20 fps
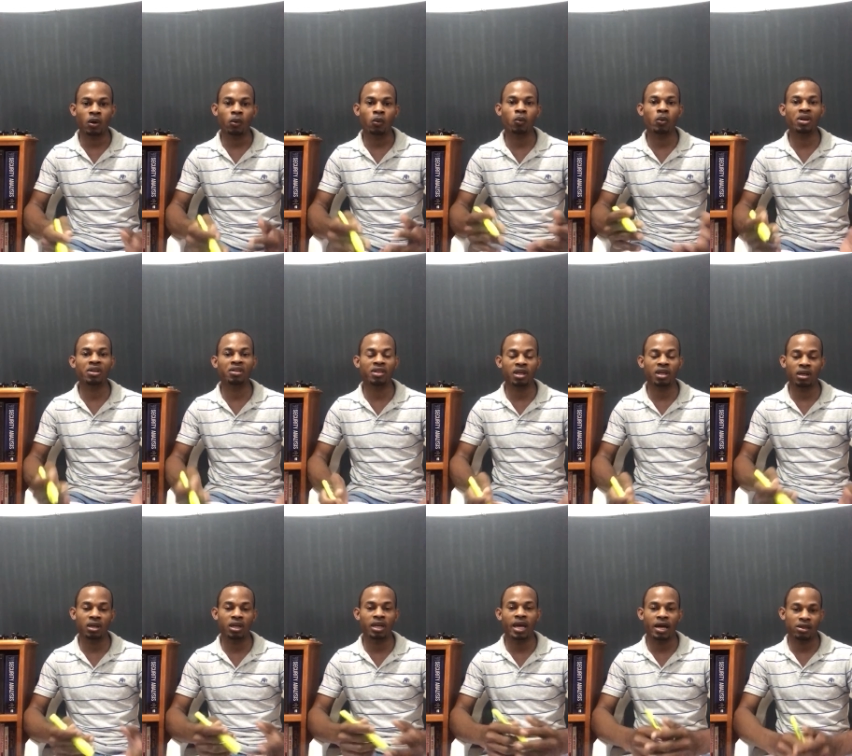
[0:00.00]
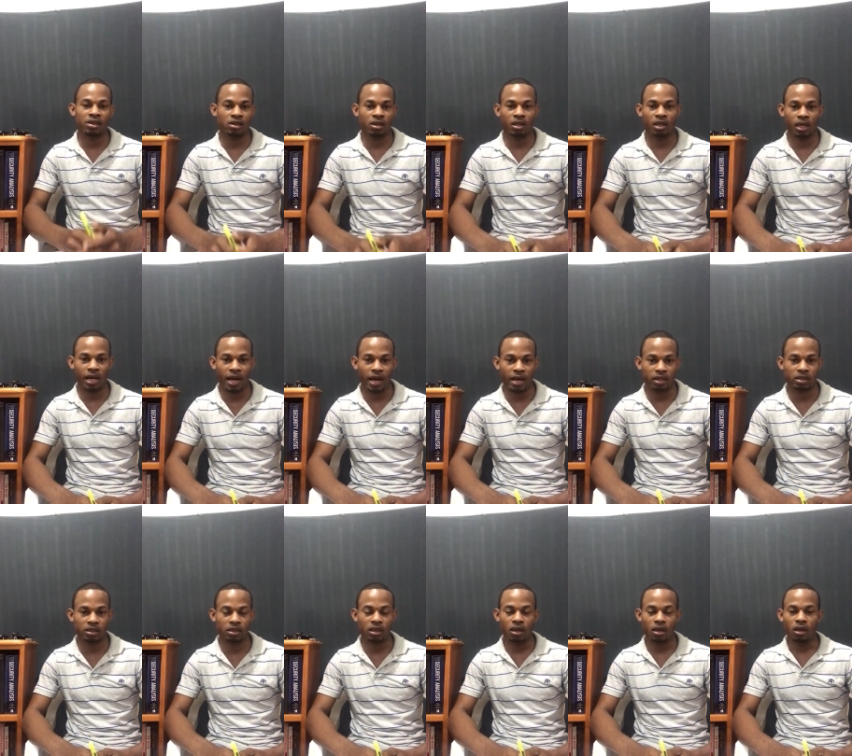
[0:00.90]
within the asset
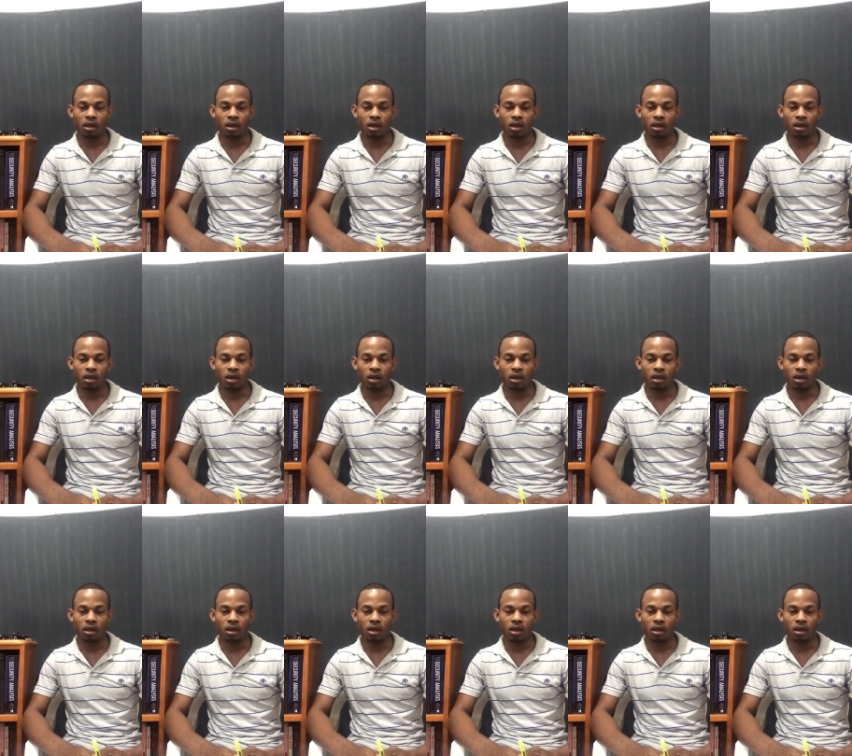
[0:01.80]
class.